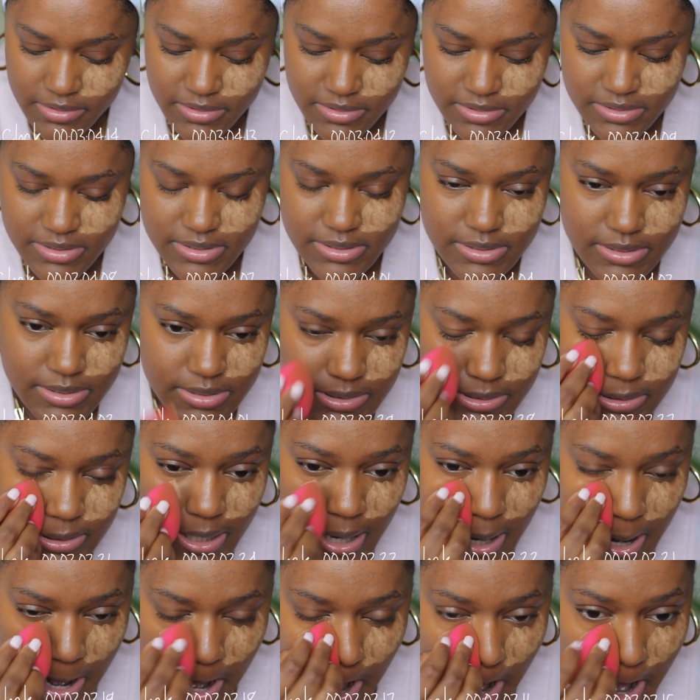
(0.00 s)
to just
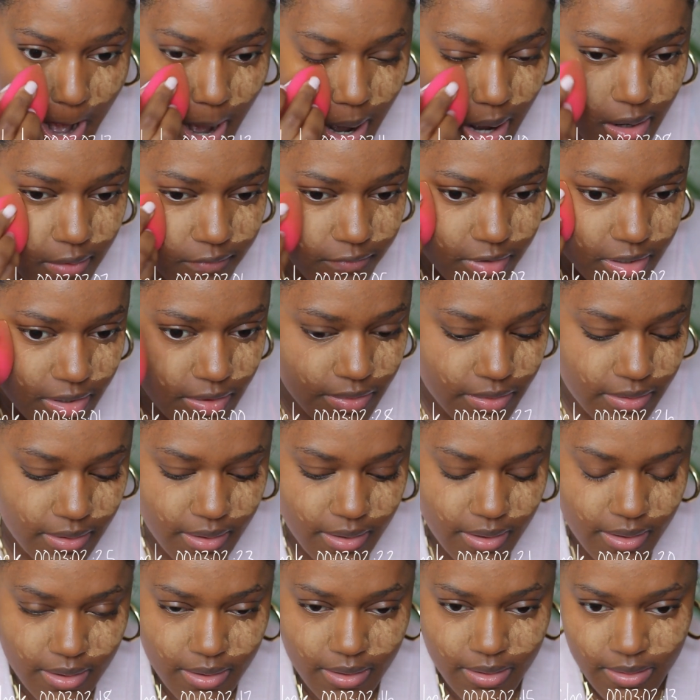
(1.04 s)
set
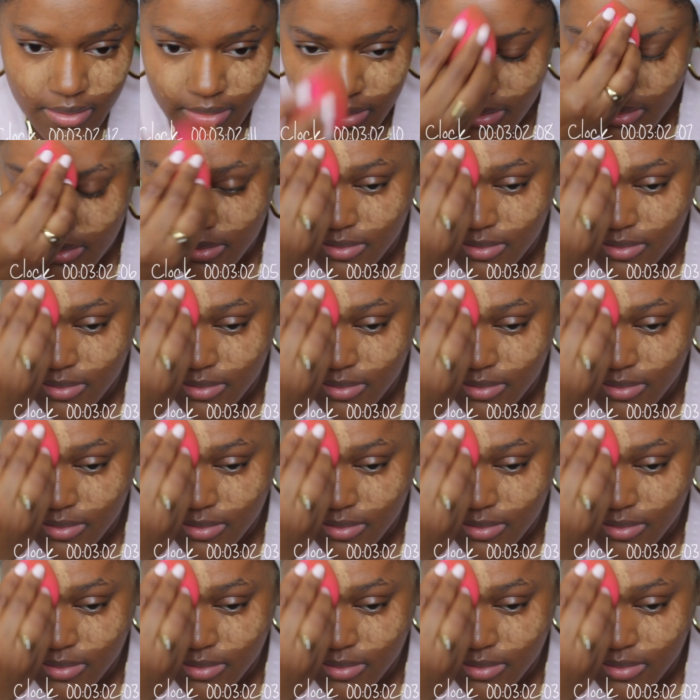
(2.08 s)
everything.